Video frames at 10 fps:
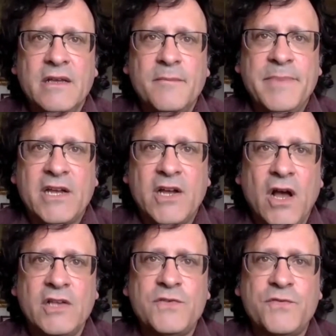
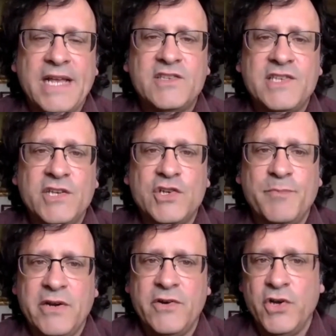because Francine
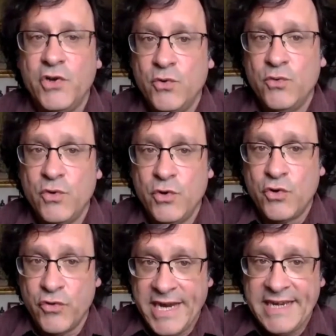Shapiro, who
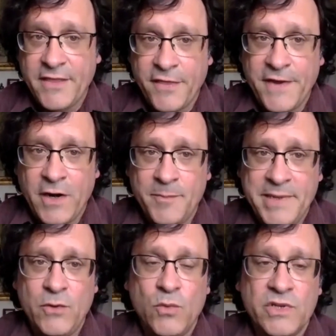created the
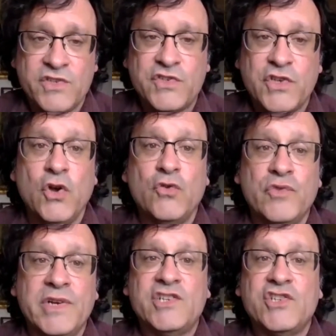therapy, was so
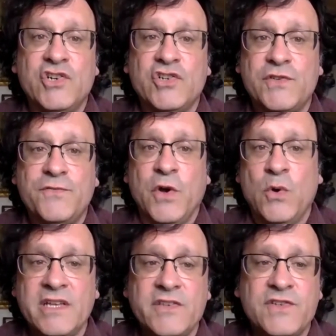research
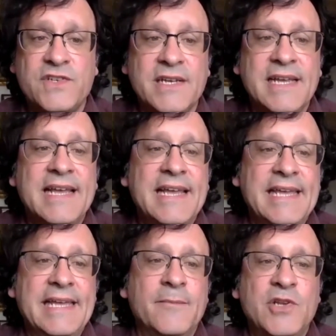focused,
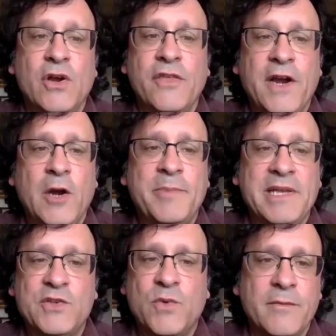EMDR therapy
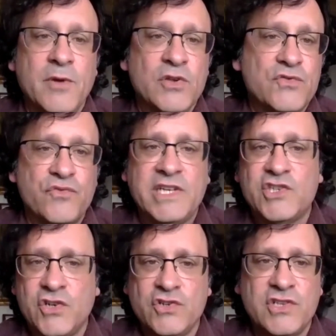is one of the most
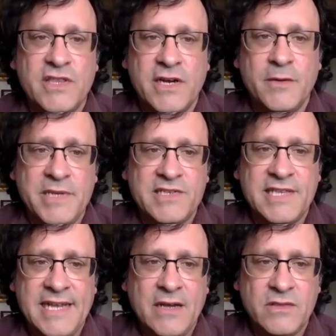researched therapies
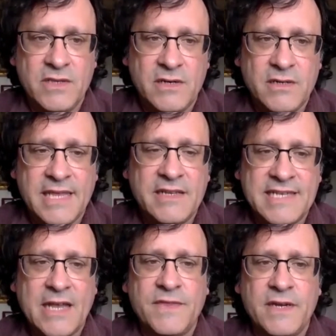that is
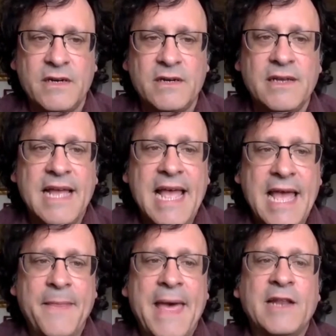out there.
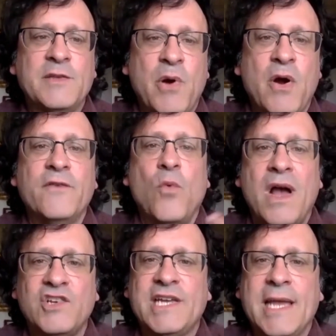And that is part of
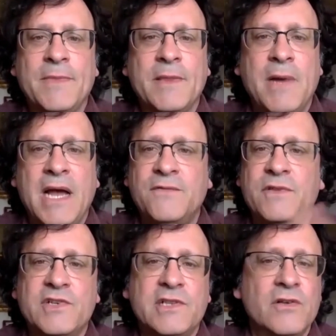why she kept the
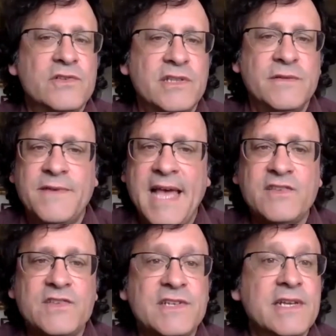mindfulness close to the
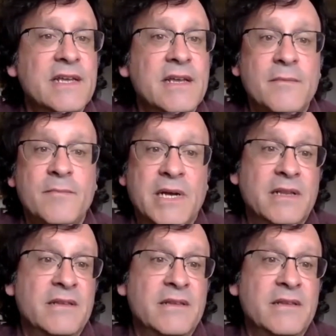vest. But,